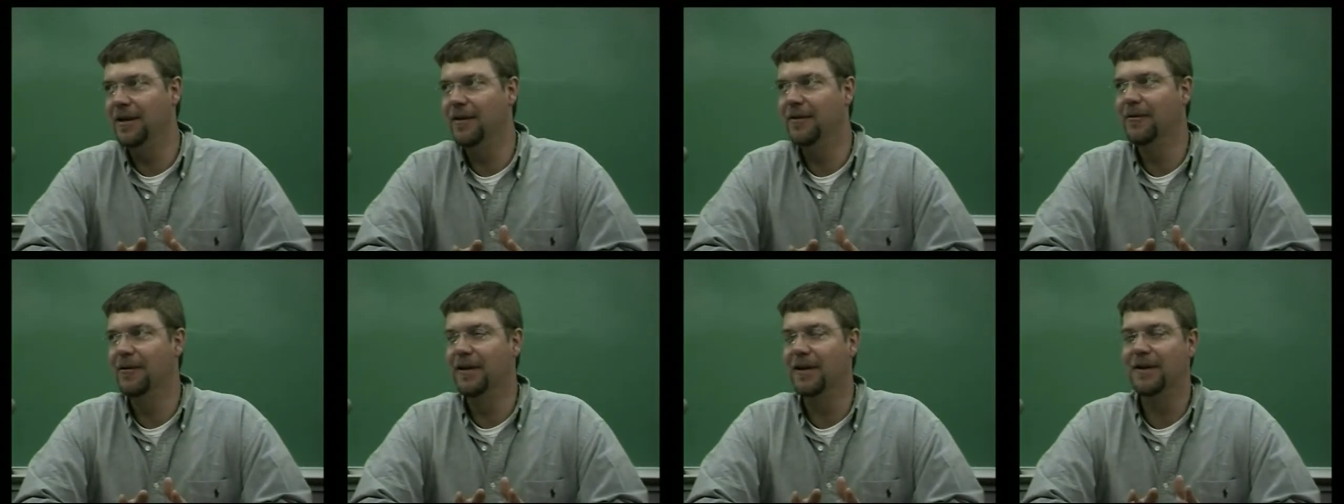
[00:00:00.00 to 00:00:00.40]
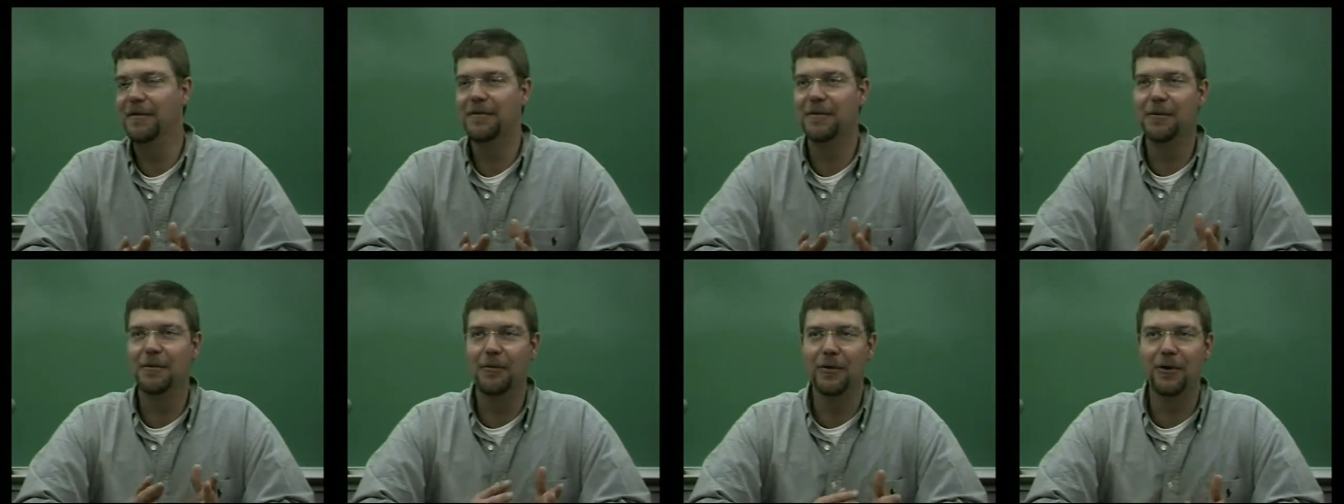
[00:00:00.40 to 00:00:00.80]
literally,
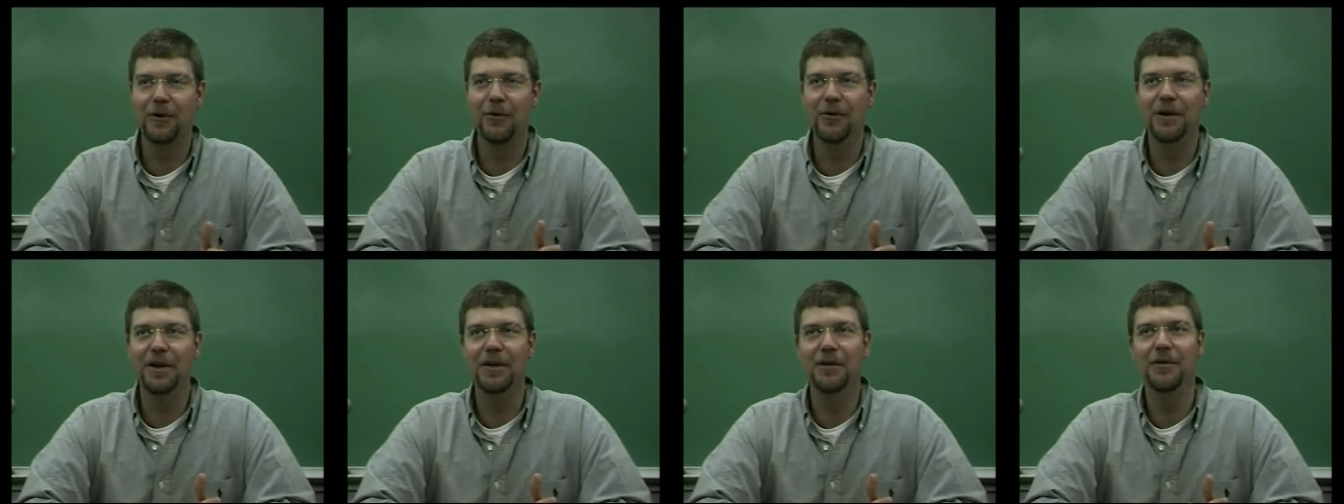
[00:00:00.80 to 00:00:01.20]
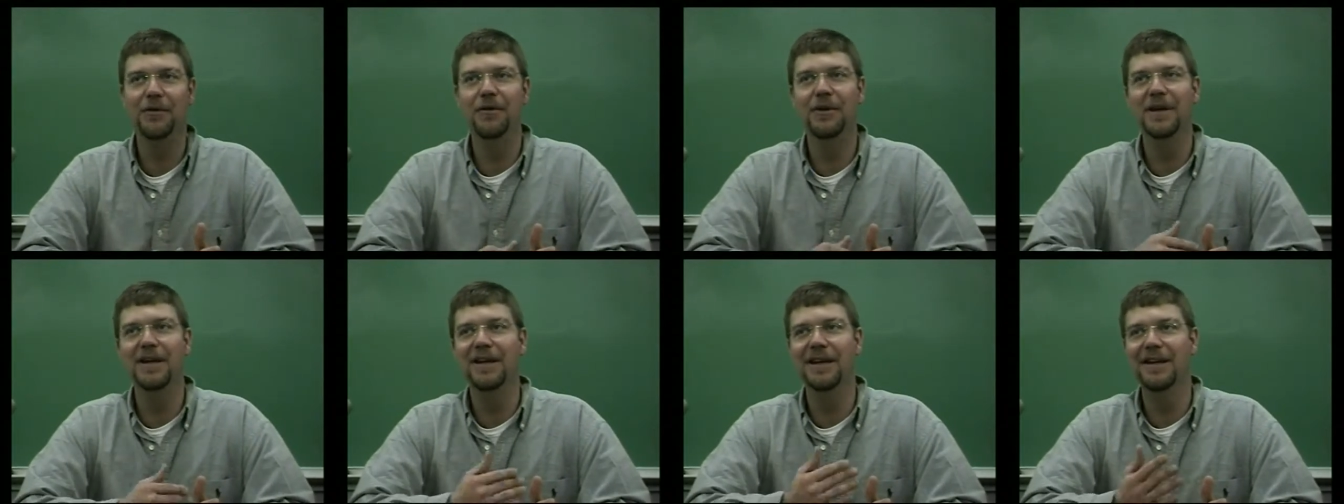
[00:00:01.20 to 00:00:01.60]
from recruiting
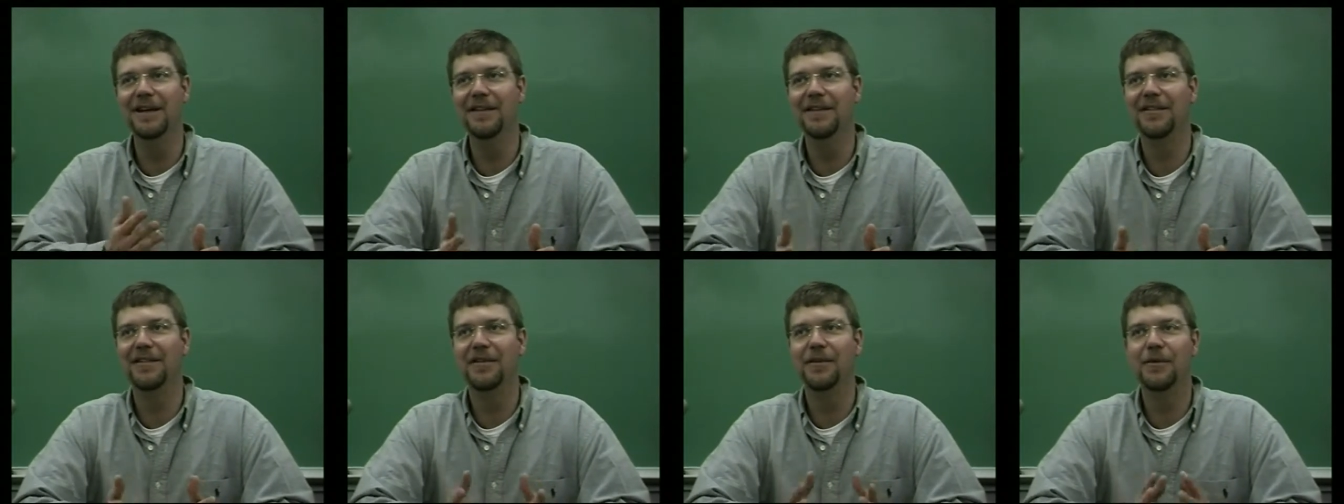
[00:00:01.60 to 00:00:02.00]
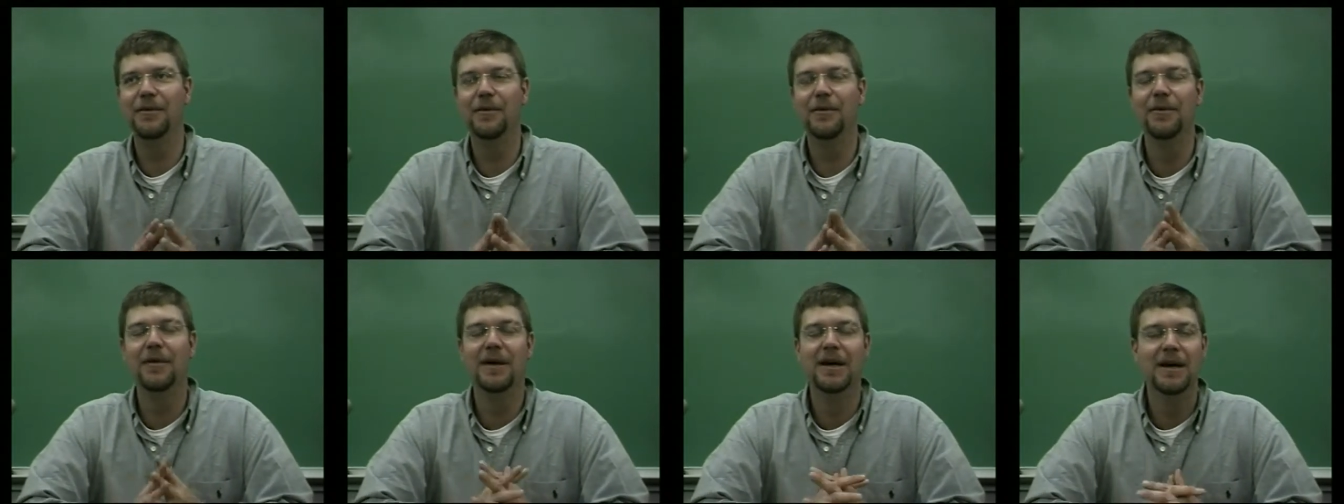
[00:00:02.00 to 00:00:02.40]
duty into
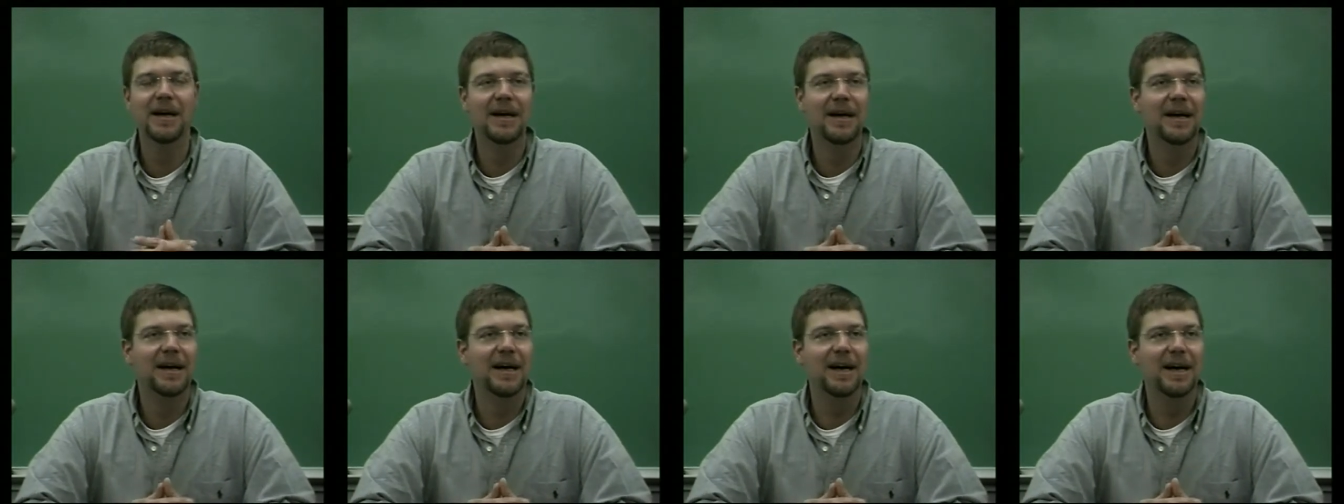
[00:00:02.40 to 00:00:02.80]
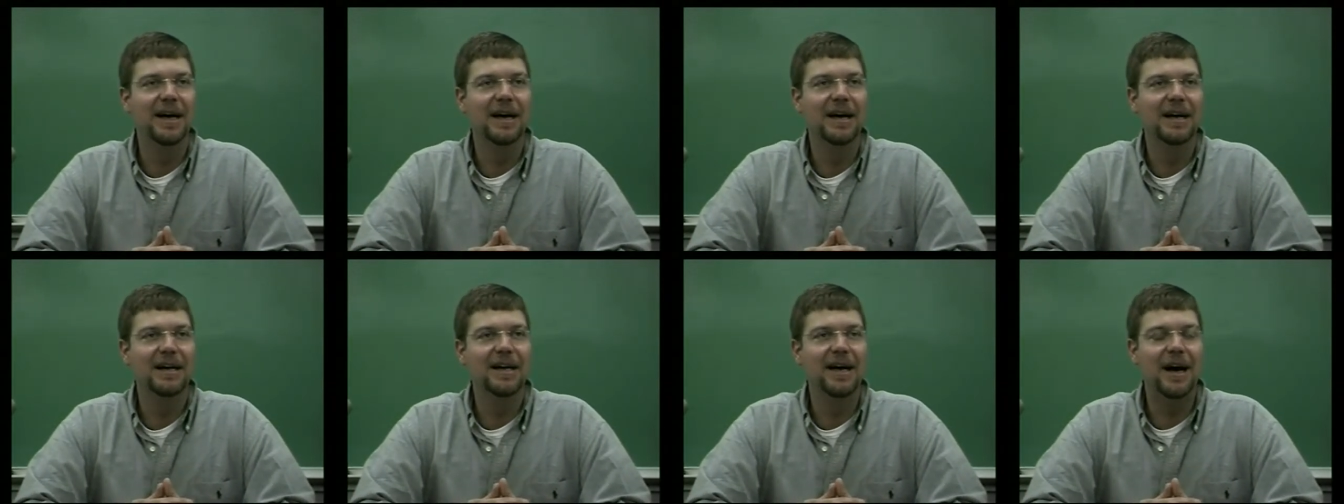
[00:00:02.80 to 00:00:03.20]

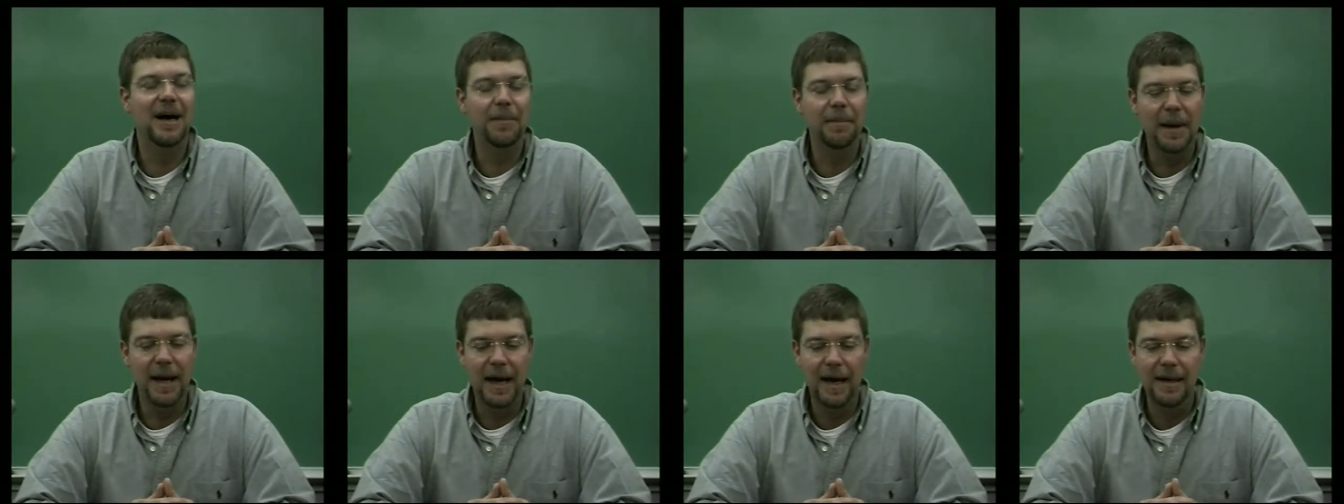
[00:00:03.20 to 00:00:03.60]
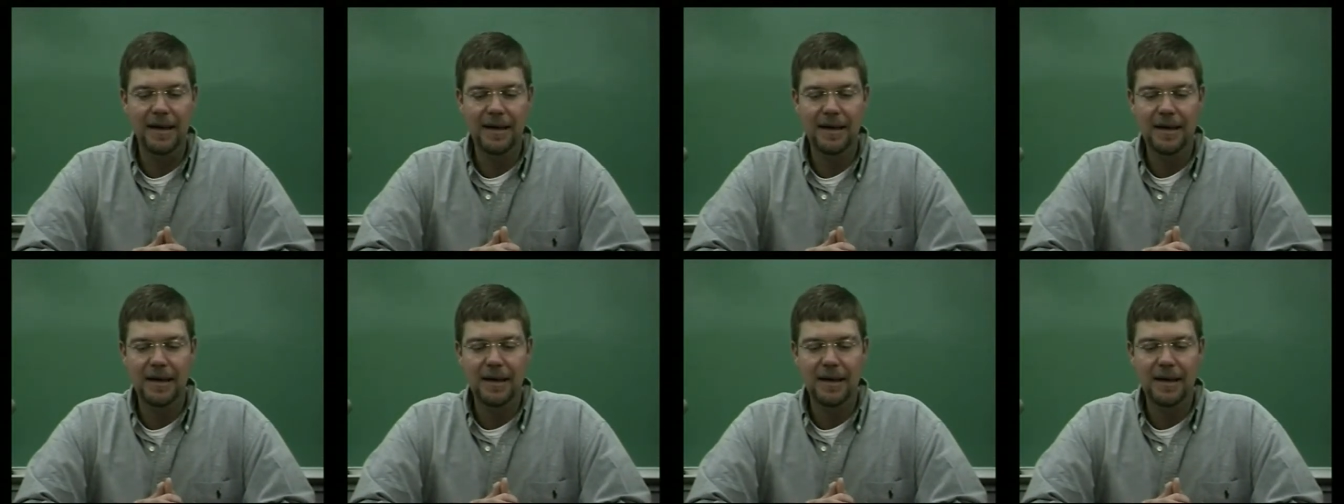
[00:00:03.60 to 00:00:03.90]
uh, combat.